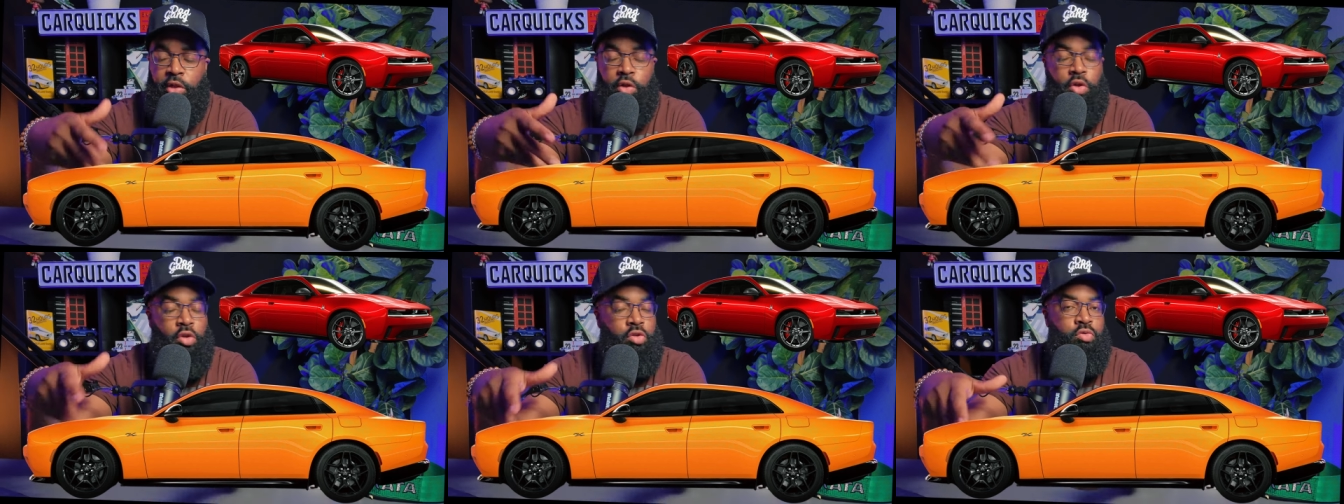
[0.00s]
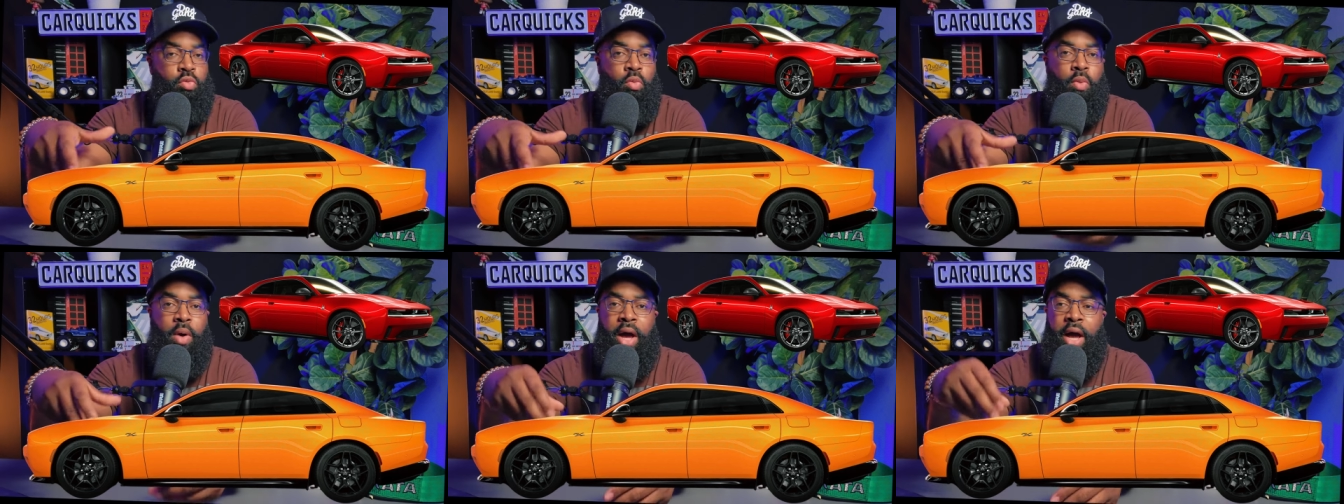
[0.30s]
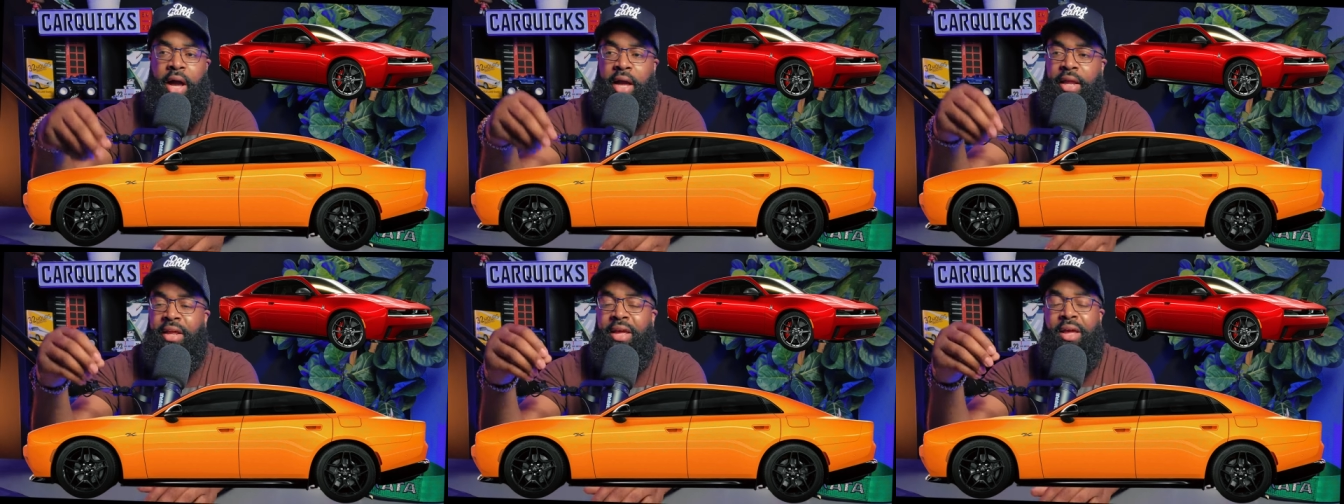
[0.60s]
looks
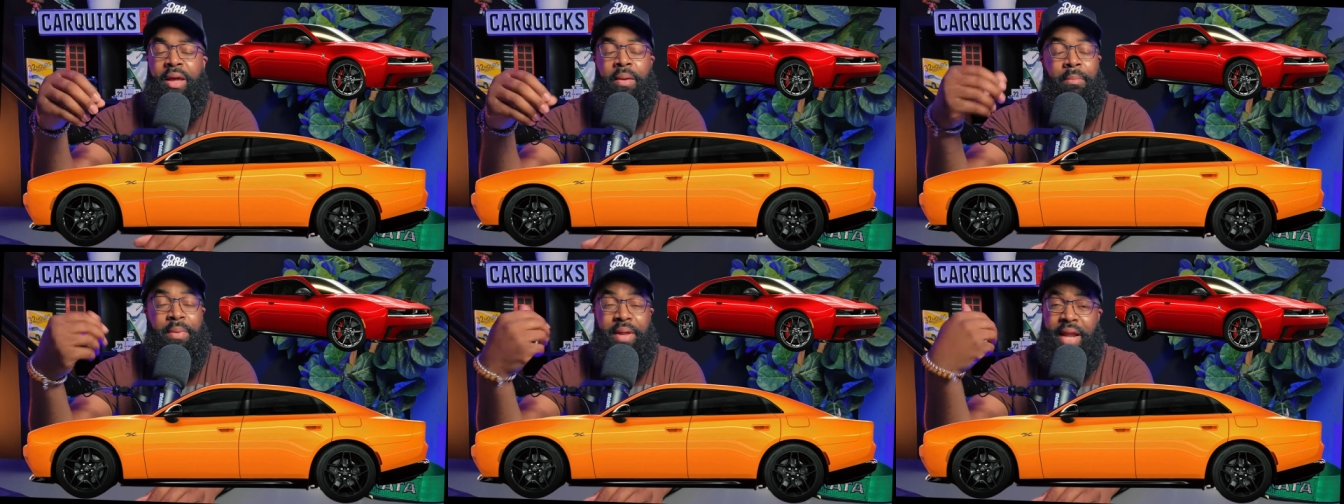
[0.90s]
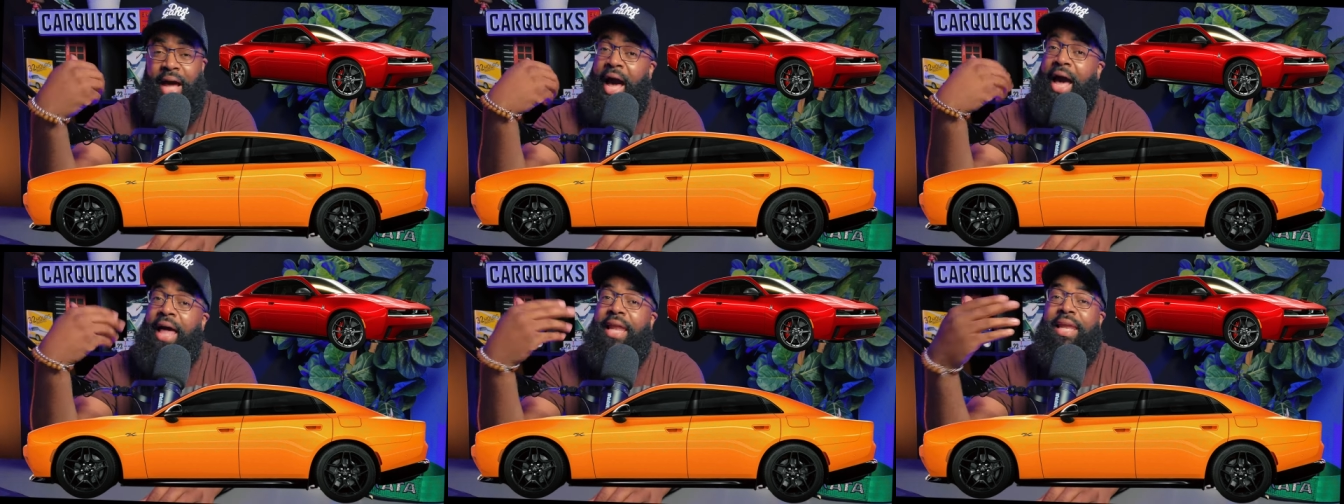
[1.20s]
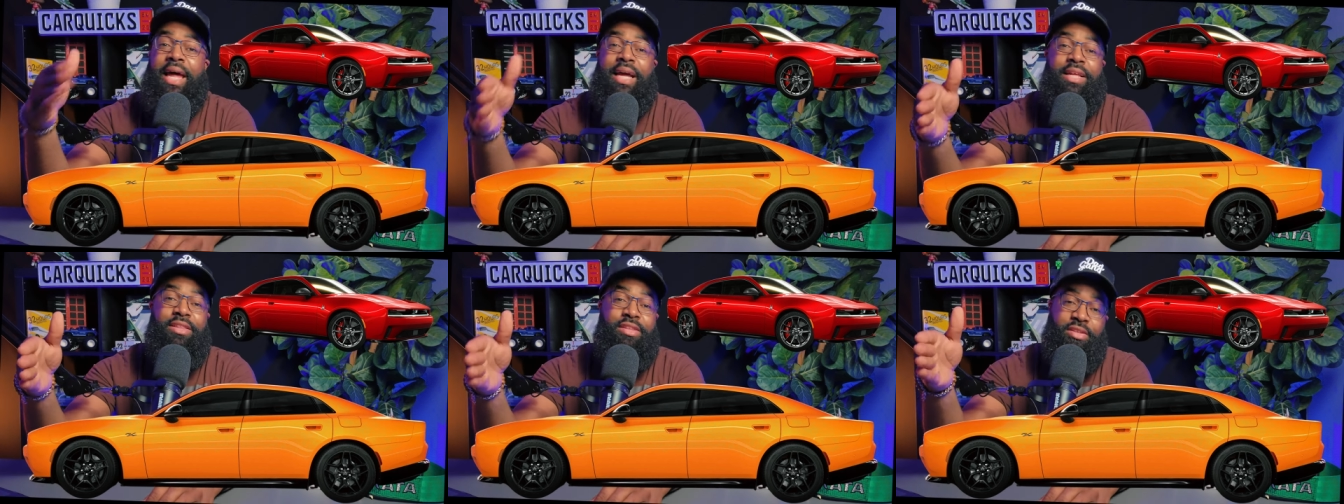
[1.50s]
wide, but I
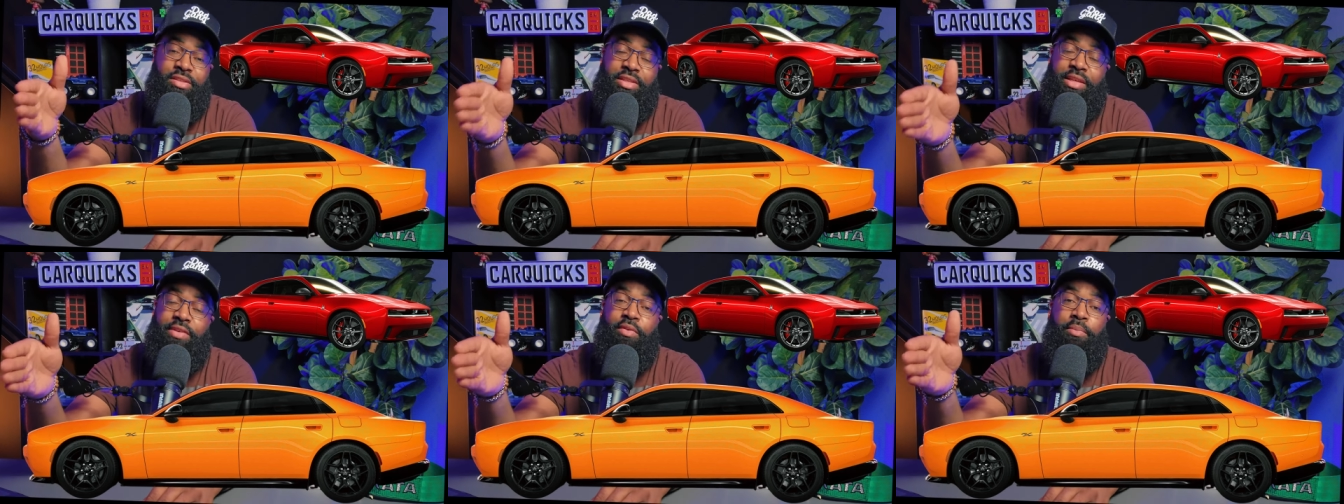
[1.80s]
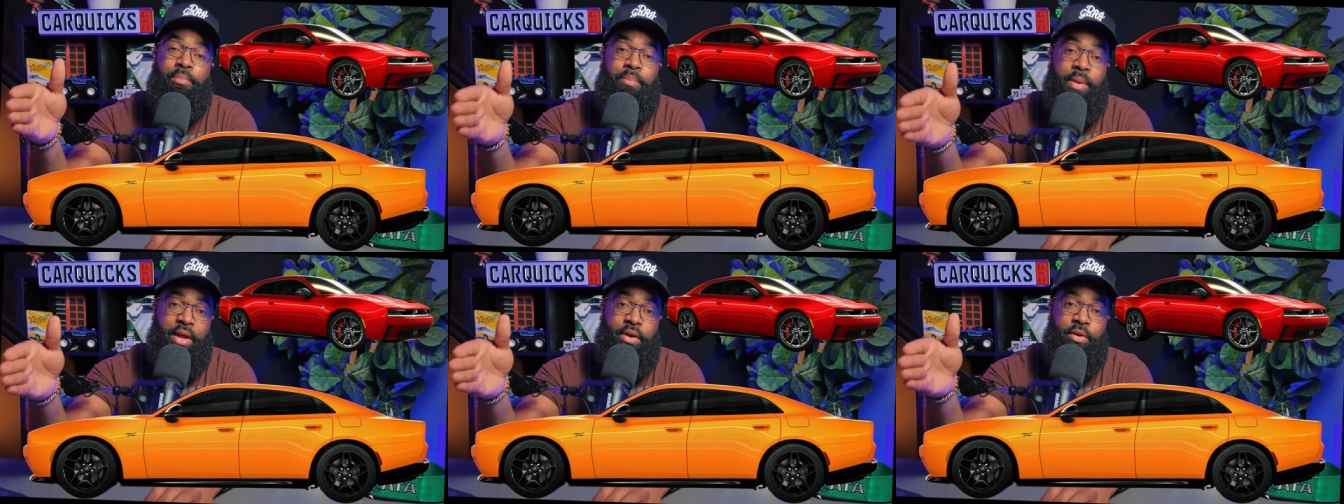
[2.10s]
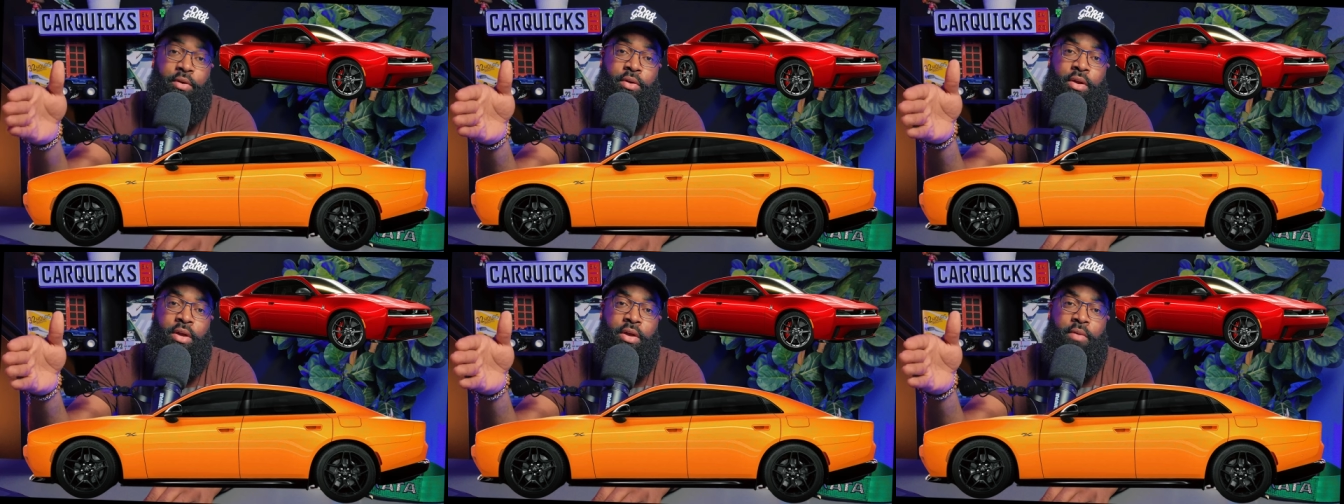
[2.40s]
like this even
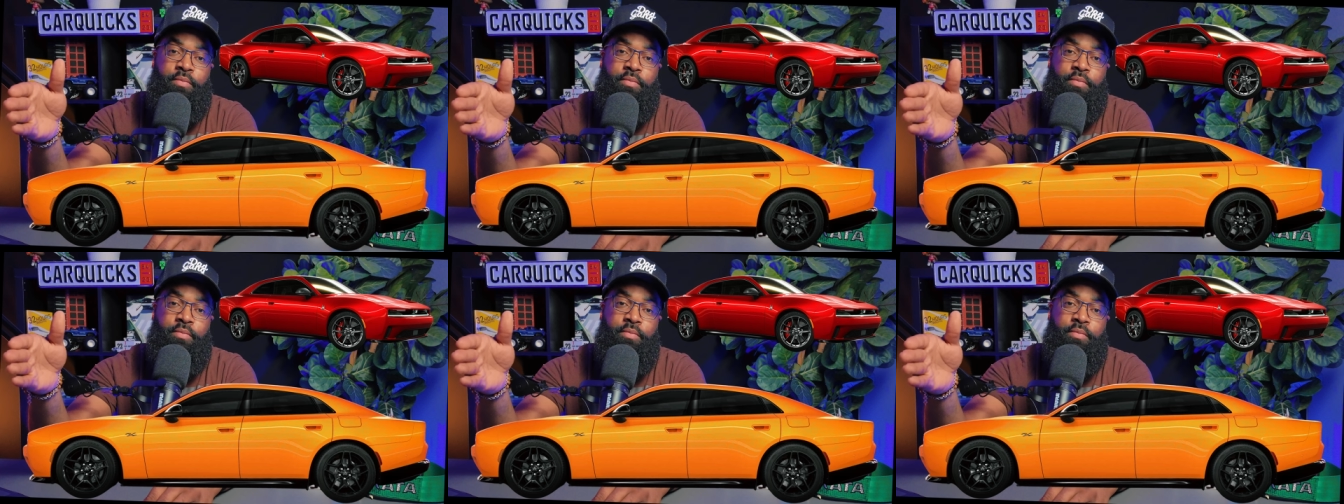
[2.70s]
better.